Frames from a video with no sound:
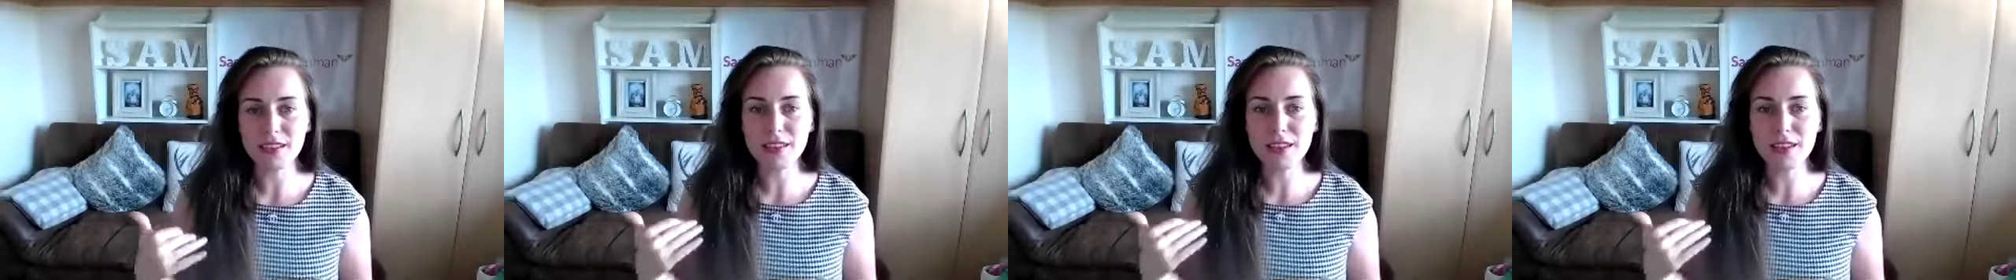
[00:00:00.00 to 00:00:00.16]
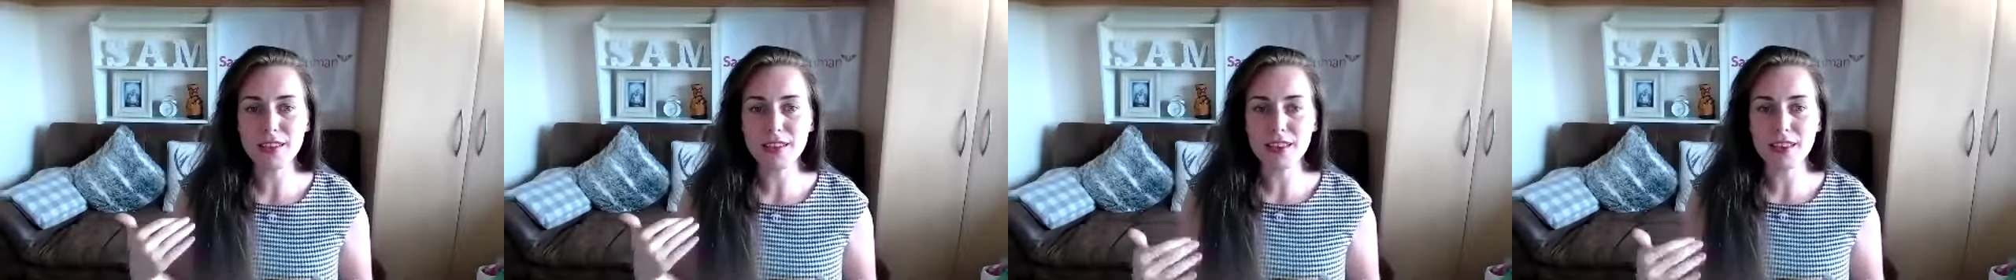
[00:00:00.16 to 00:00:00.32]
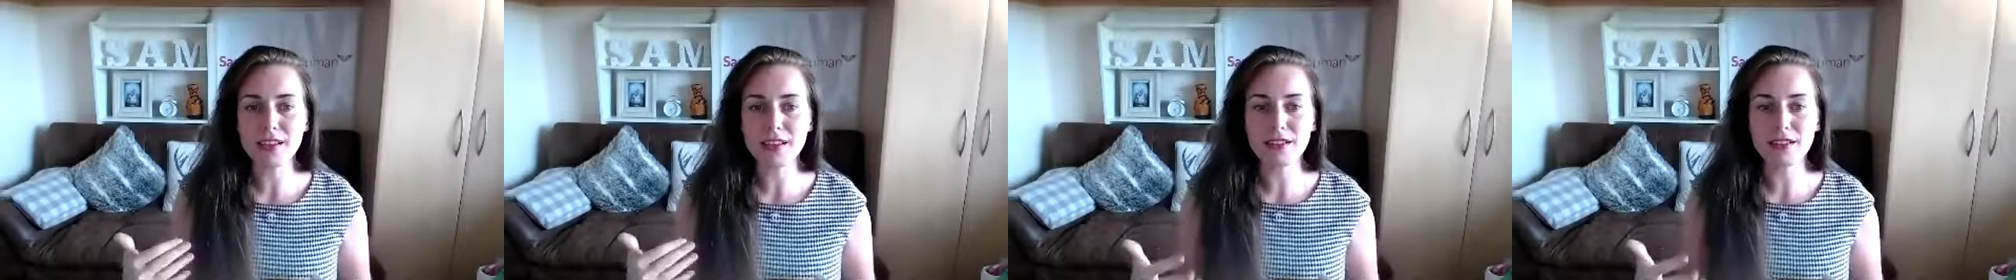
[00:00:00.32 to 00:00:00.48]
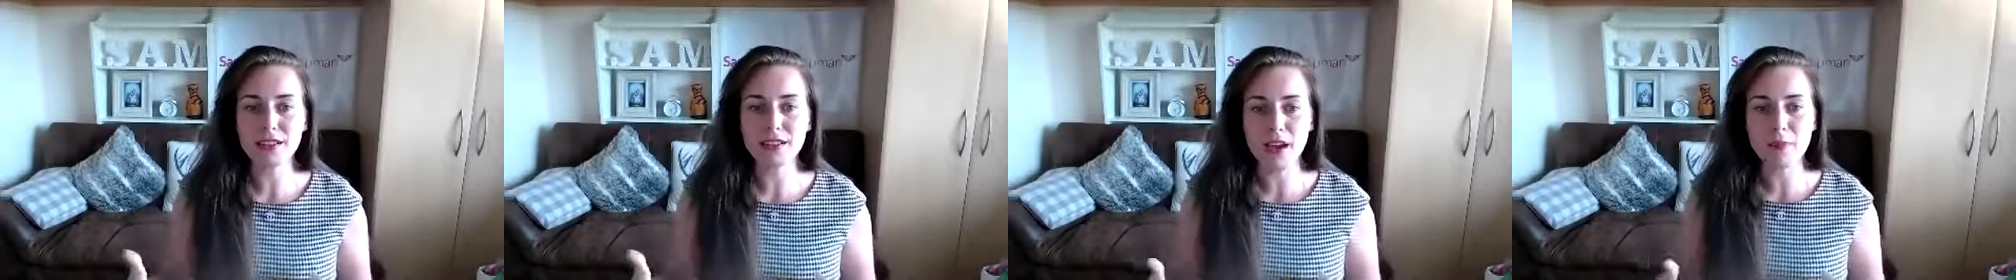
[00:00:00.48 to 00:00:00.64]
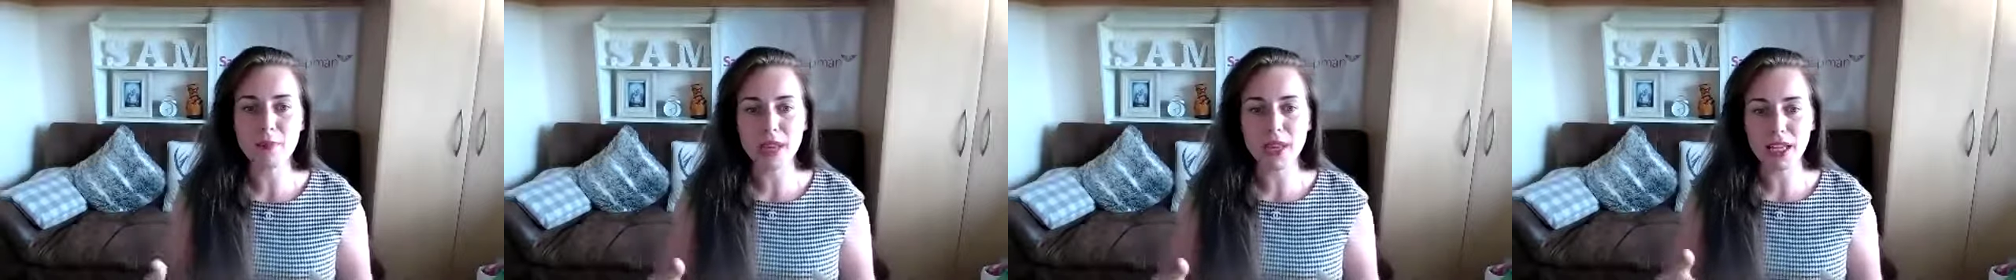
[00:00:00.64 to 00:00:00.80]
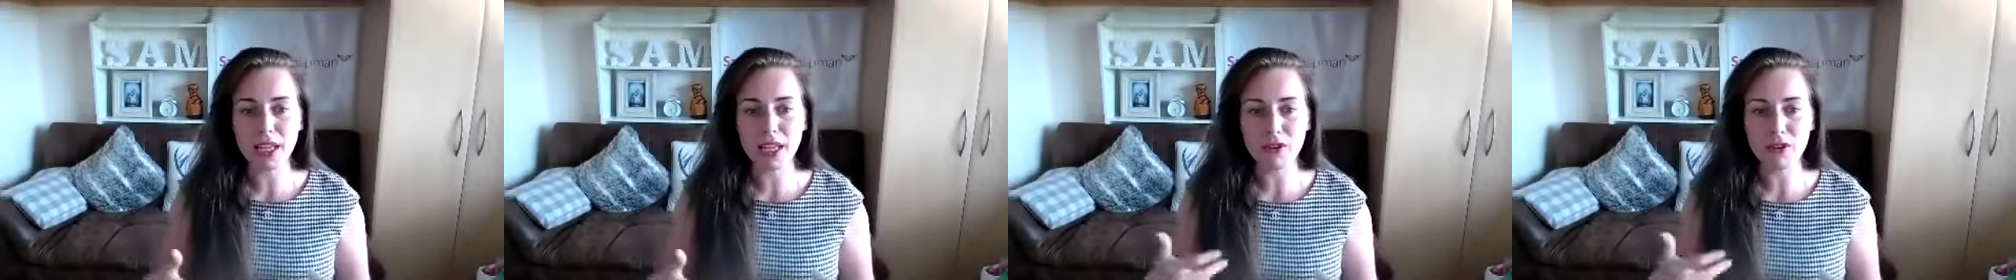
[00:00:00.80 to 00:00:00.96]
the things that are
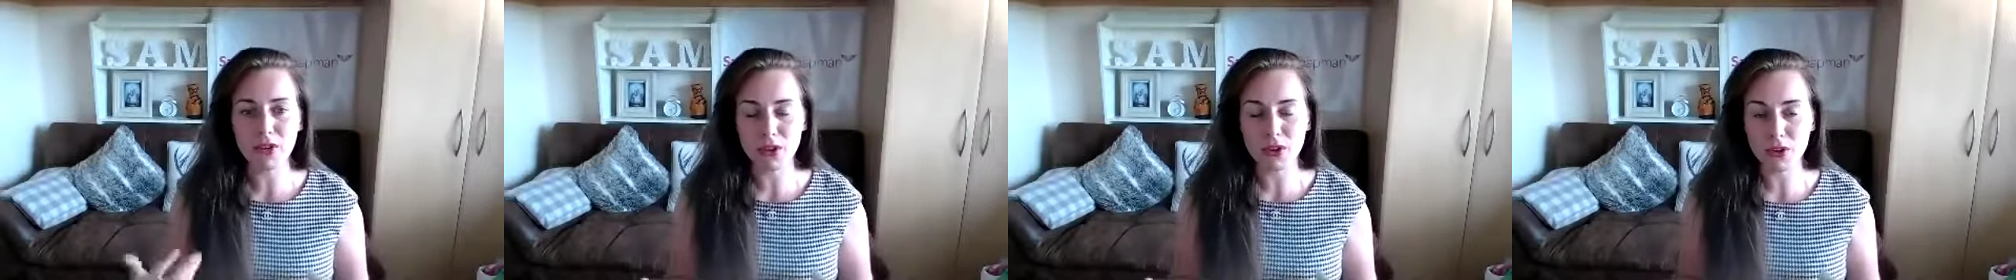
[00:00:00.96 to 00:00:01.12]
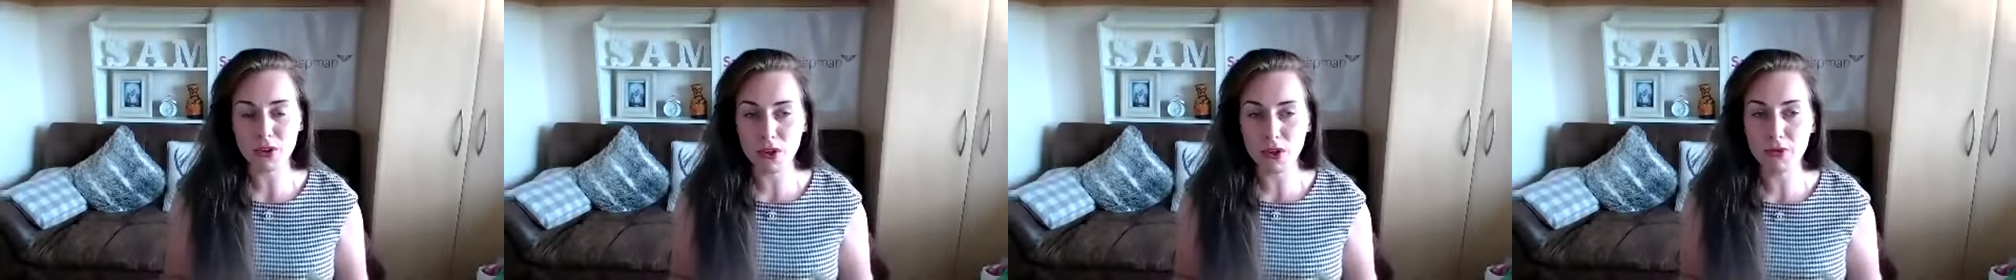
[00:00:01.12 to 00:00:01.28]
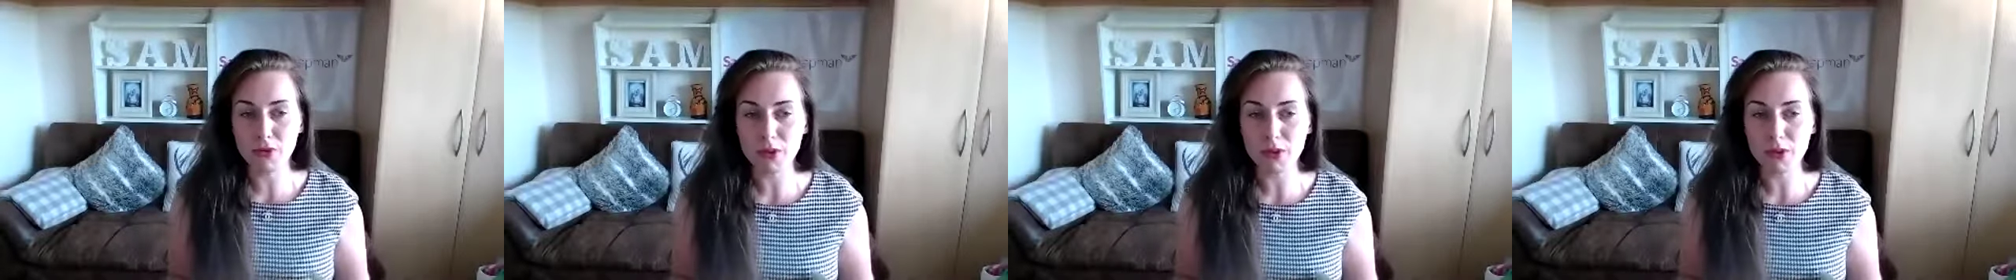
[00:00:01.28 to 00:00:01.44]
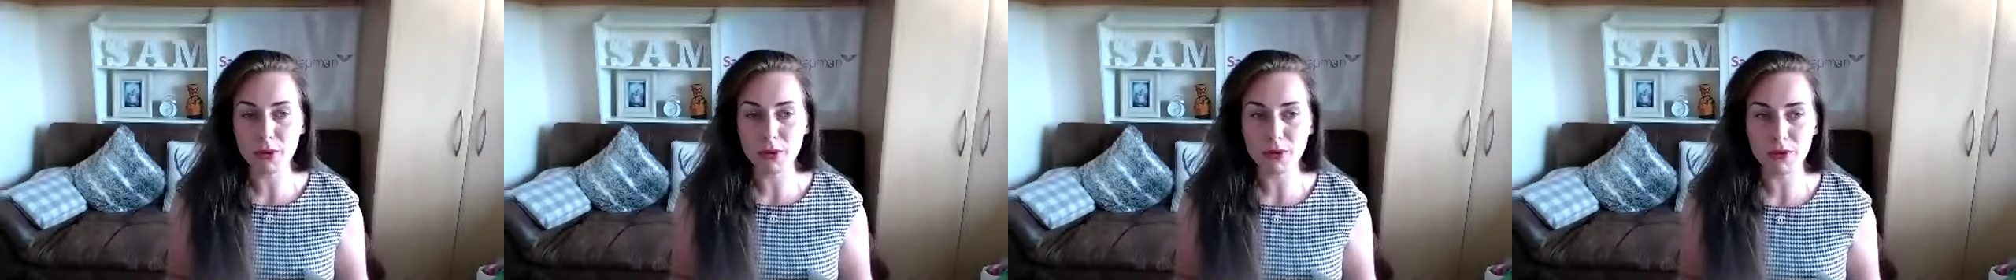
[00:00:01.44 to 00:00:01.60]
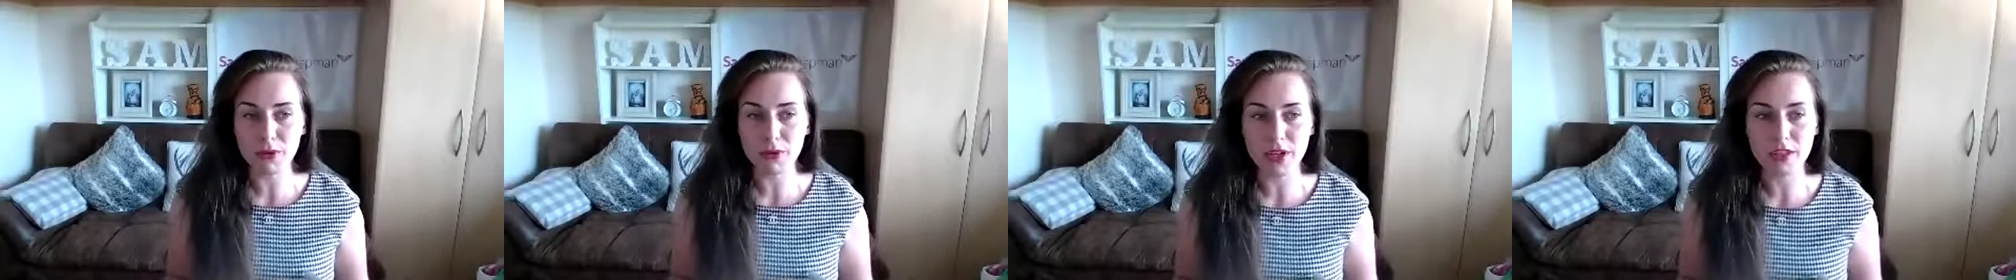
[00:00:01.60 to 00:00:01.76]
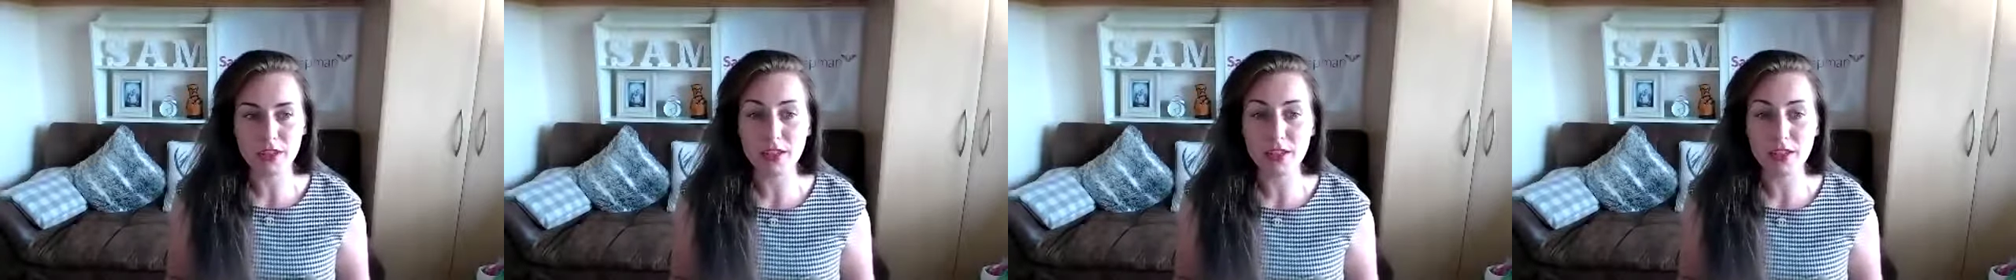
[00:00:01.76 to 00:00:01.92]
making you feel uncomfortable
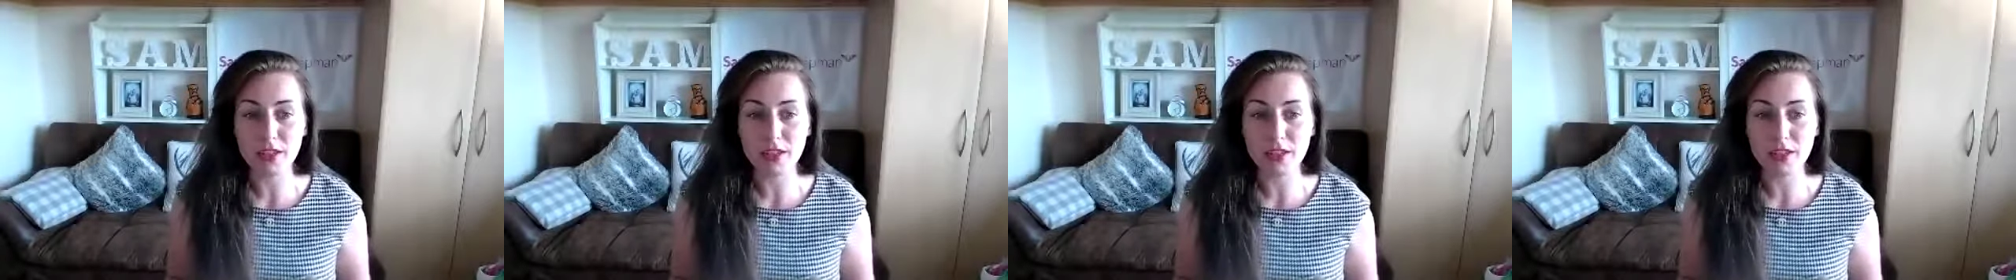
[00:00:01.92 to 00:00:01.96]
first,